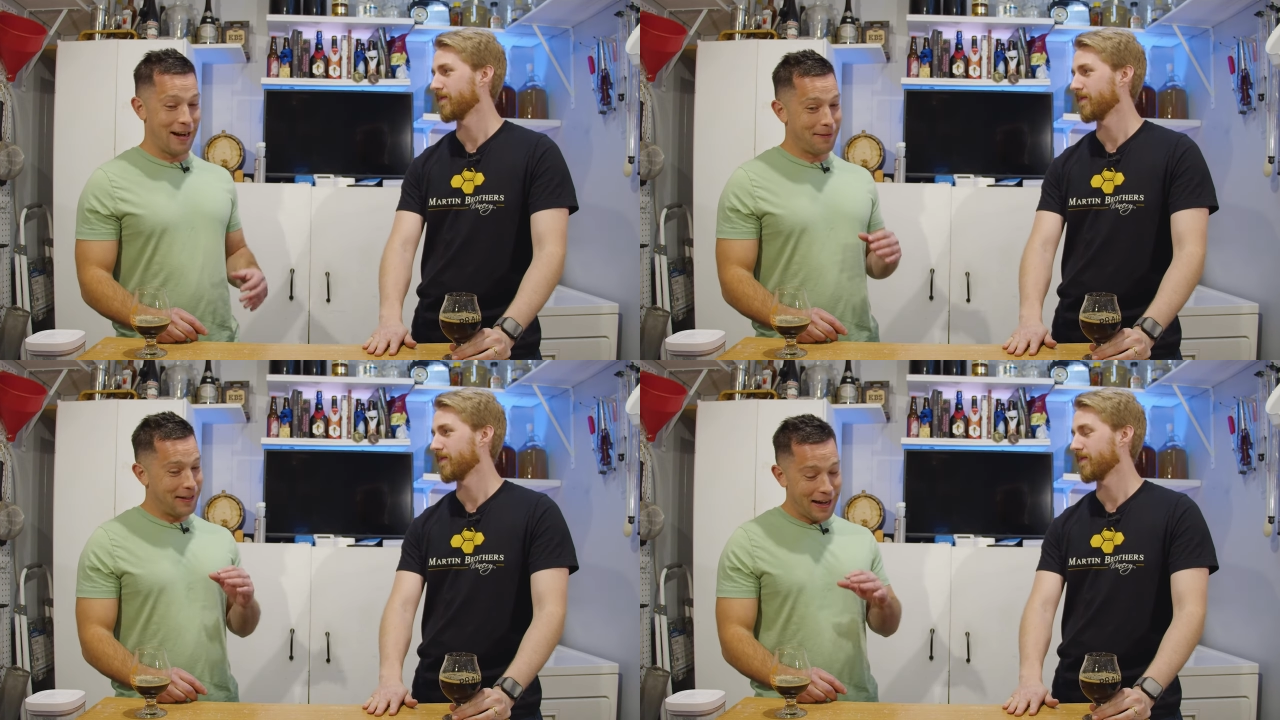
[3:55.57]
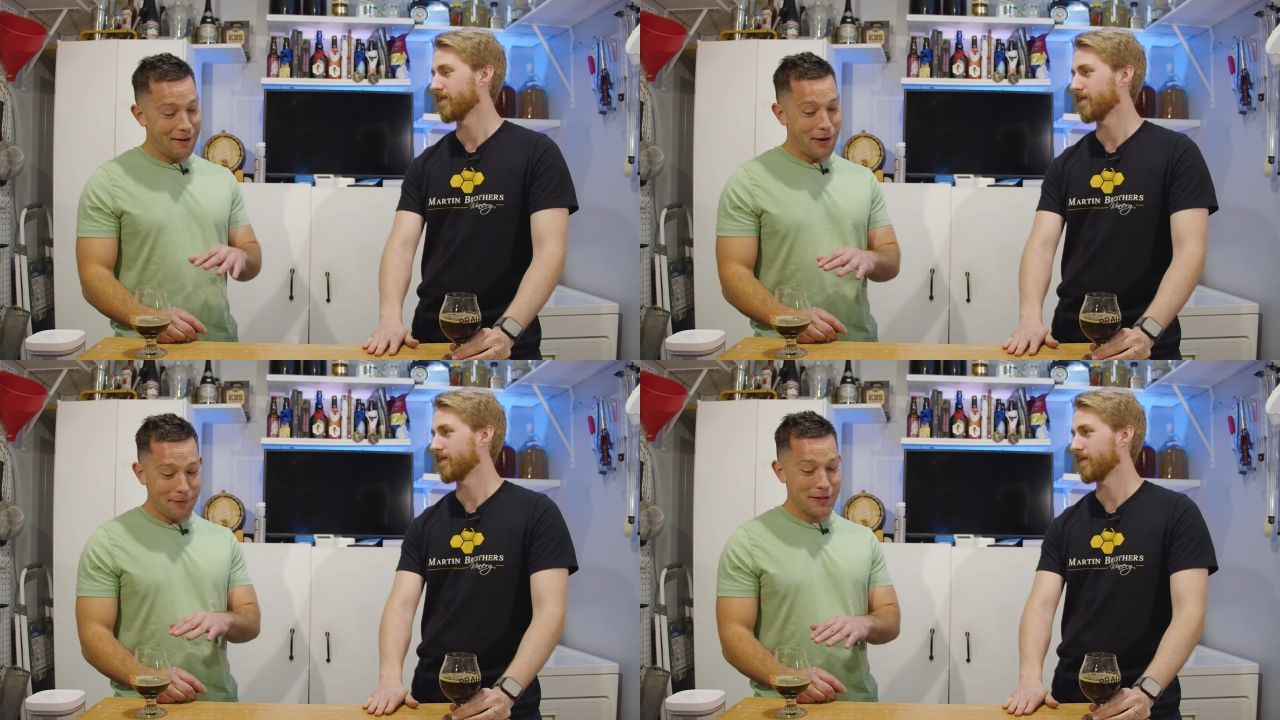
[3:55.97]
Speaker 1: I
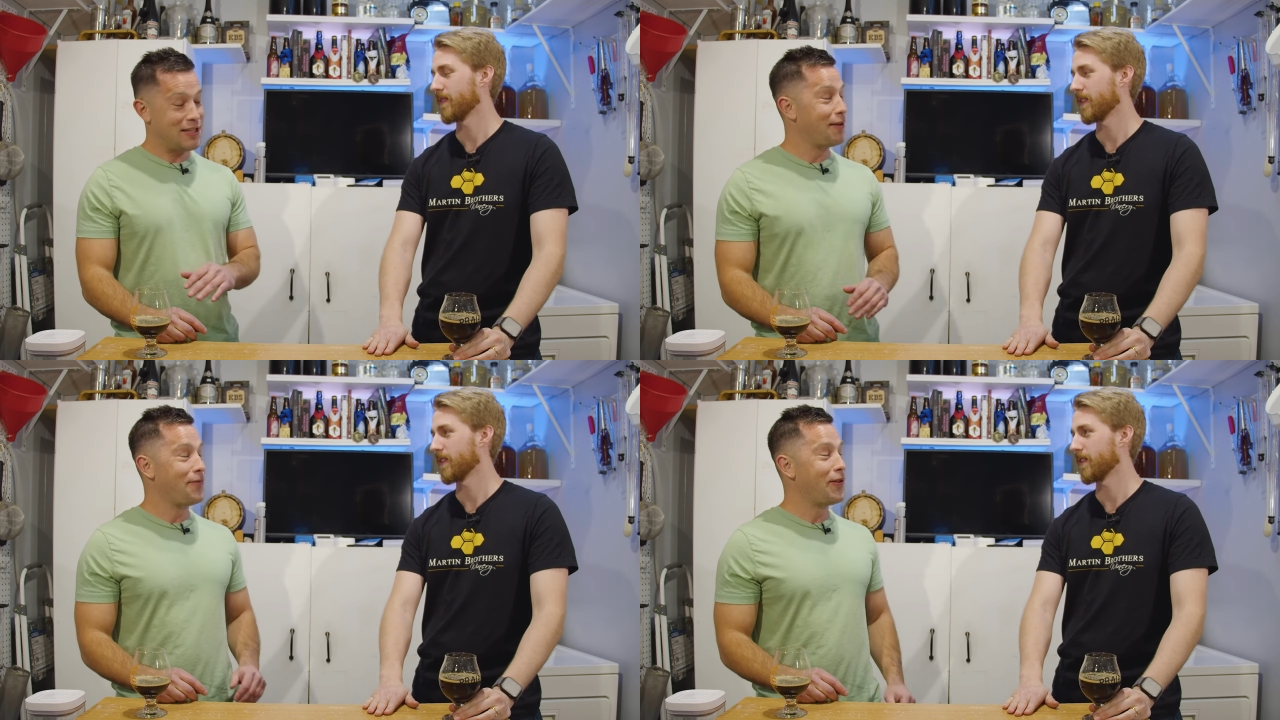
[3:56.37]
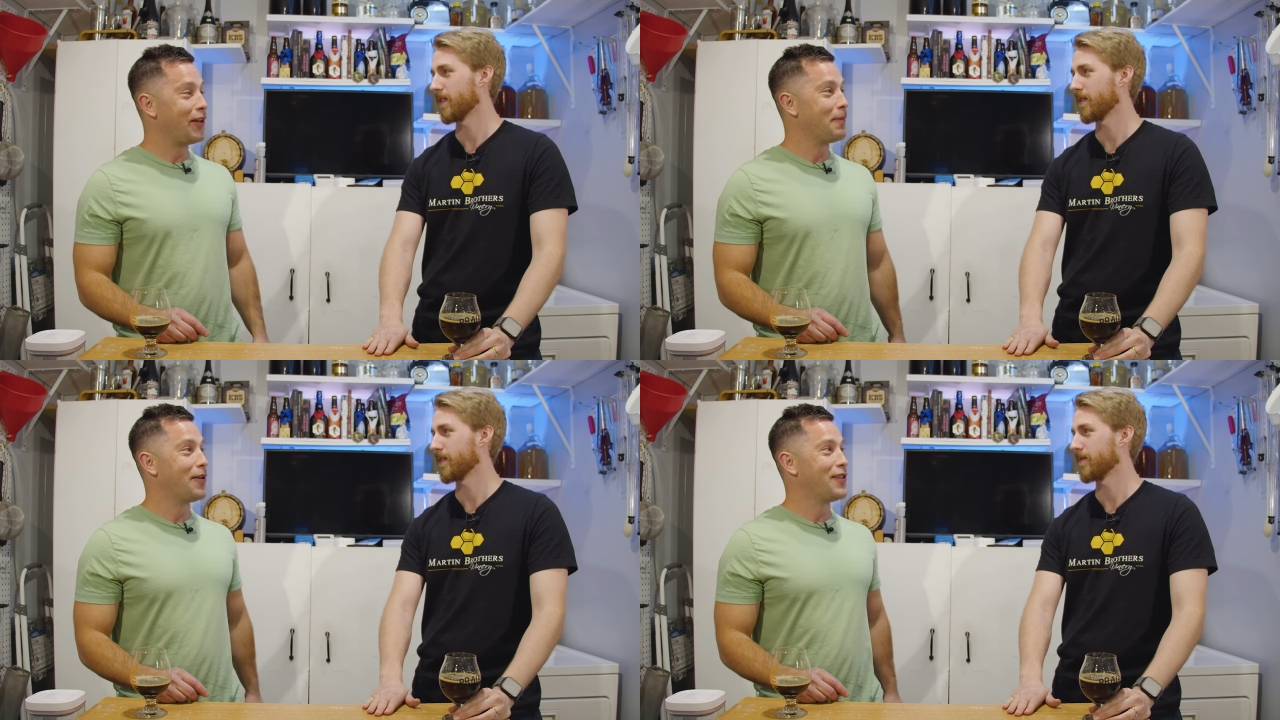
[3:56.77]
kind of have the same
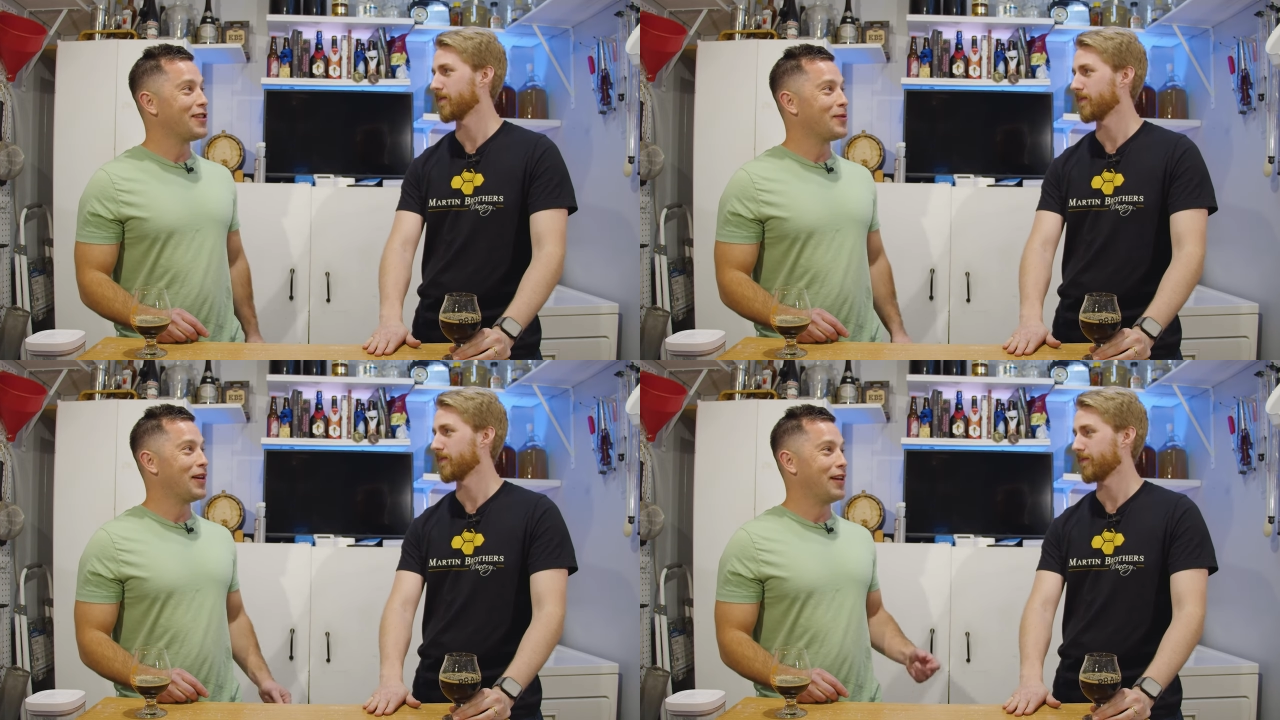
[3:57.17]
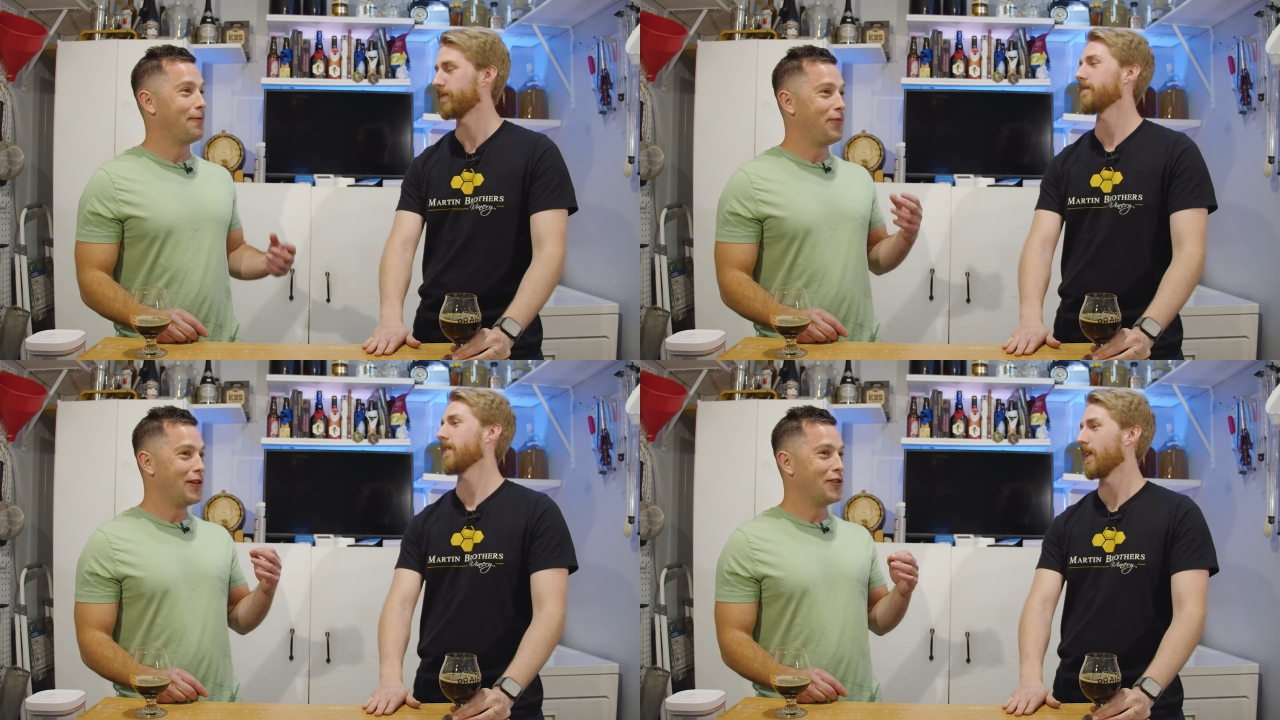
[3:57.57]
feeling about this one.
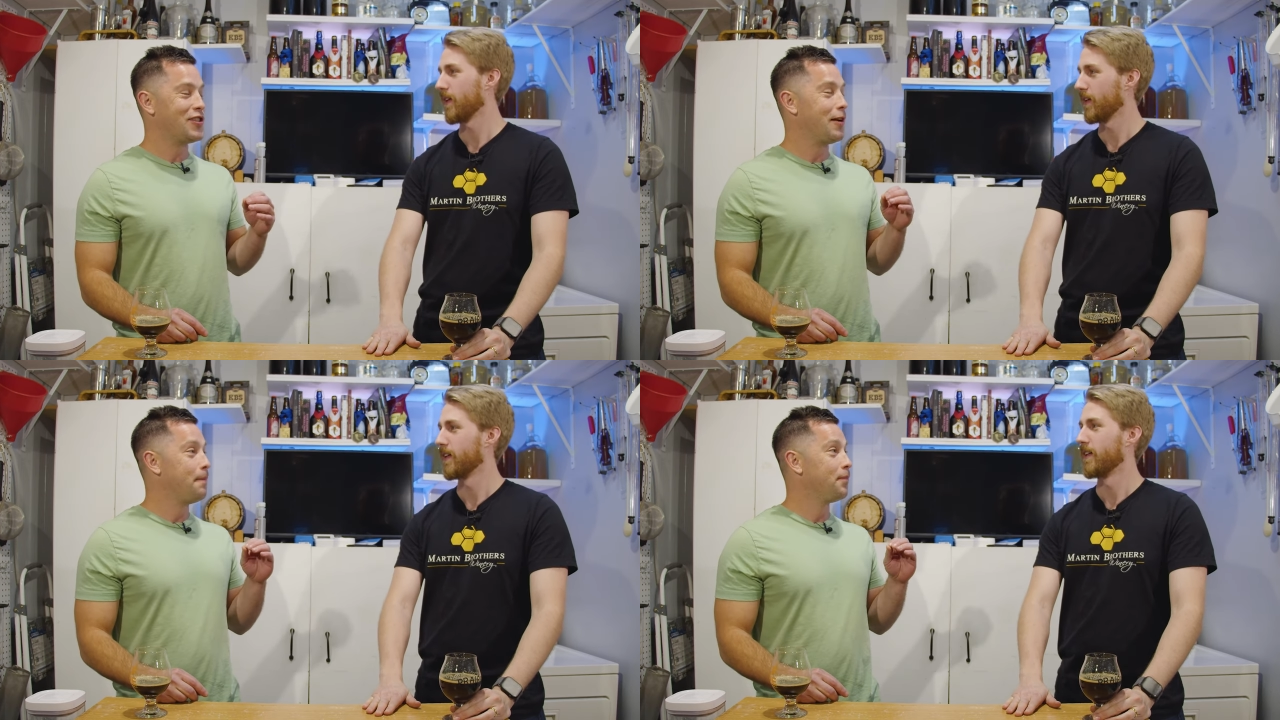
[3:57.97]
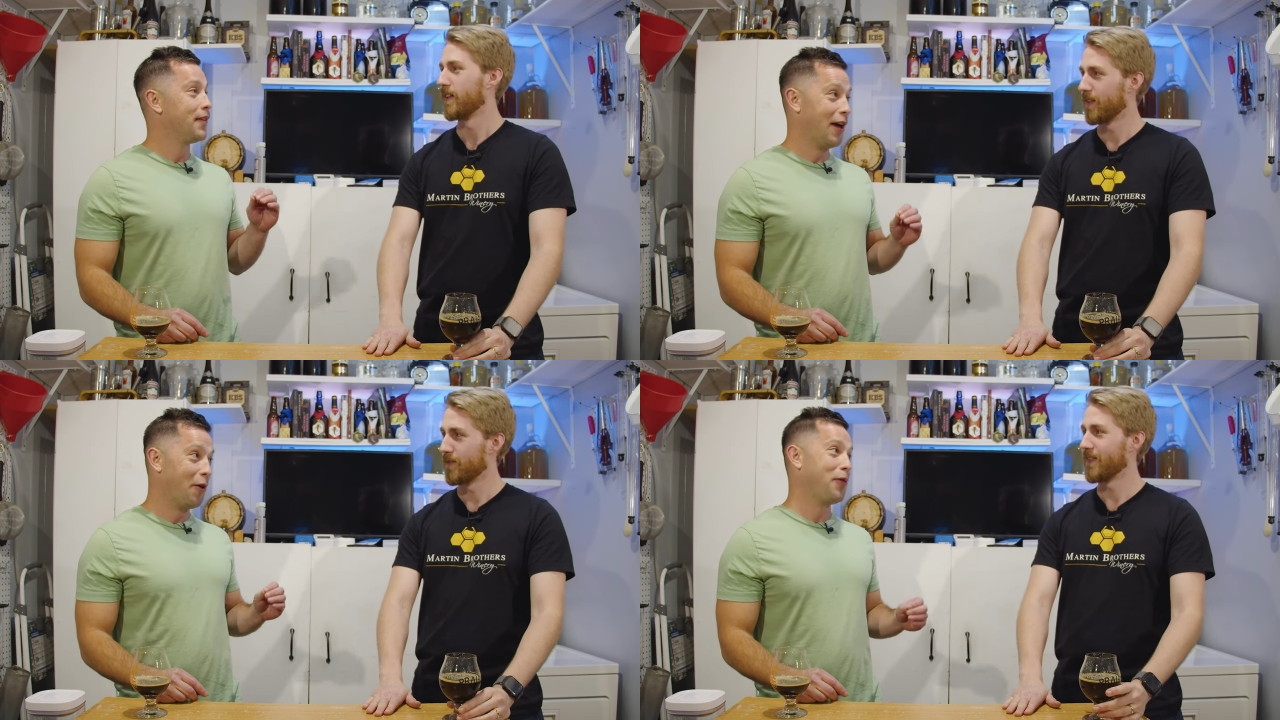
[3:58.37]
It feels
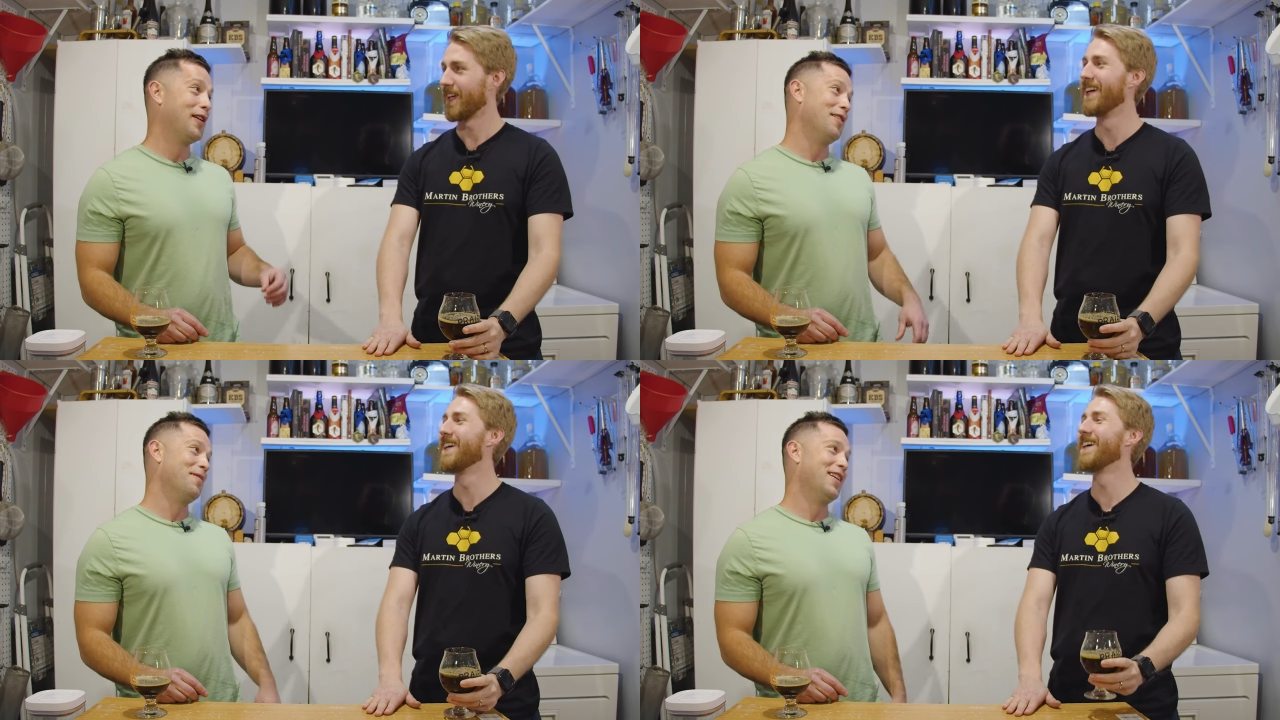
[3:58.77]
healthy,